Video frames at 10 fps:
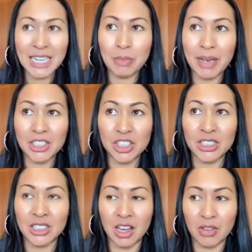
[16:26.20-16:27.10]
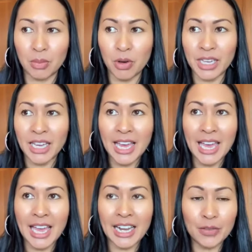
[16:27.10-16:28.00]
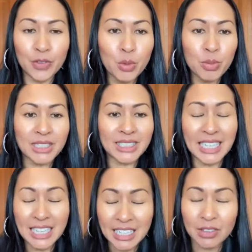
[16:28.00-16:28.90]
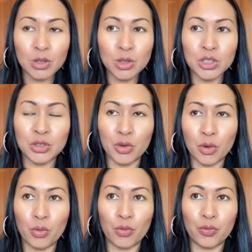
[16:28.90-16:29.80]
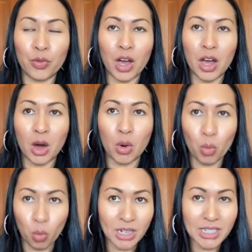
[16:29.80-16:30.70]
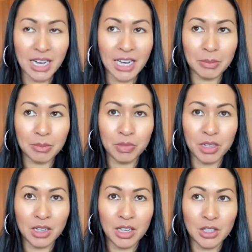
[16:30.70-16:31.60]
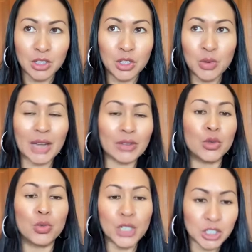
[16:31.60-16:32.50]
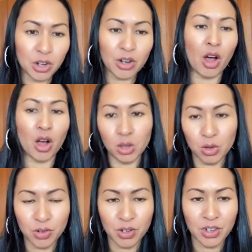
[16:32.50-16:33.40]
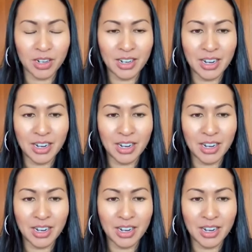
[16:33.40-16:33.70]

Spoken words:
10 pages of a book. And if you miss any of those one time, you have to restart all over.